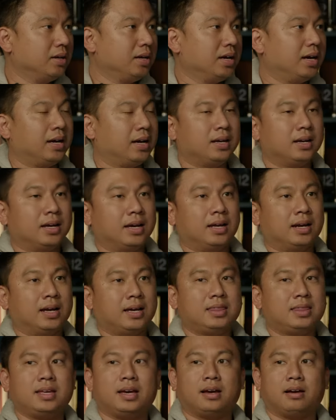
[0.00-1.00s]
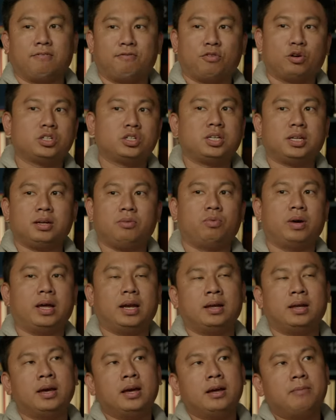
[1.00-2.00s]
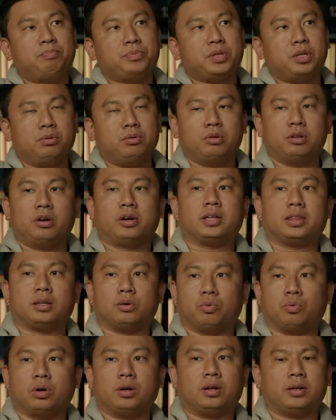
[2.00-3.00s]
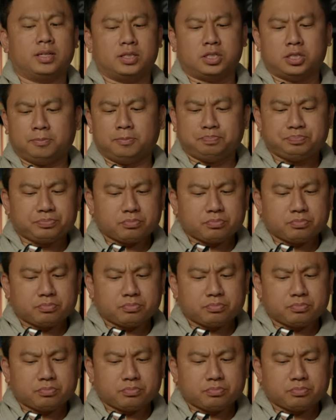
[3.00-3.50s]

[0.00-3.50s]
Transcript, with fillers: And and I think unfortunately when you look at the world as